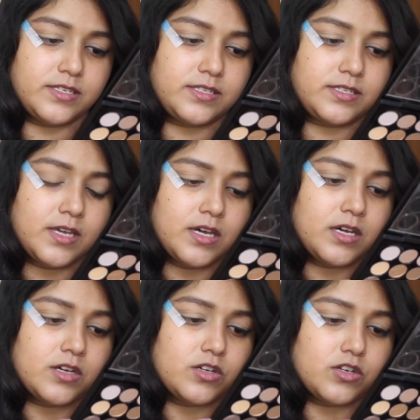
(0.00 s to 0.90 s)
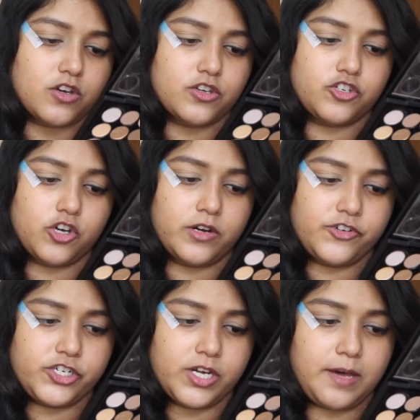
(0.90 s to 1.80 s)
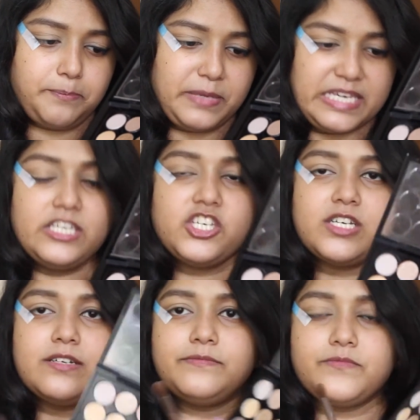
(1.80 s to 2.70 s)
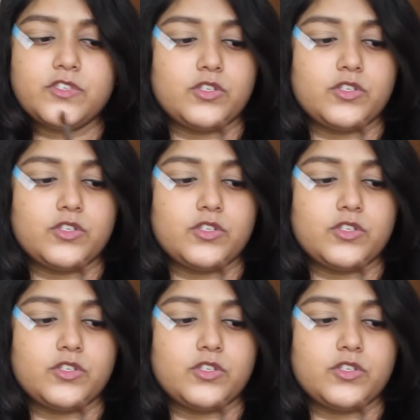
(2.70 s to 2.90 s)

is Georgia Peach.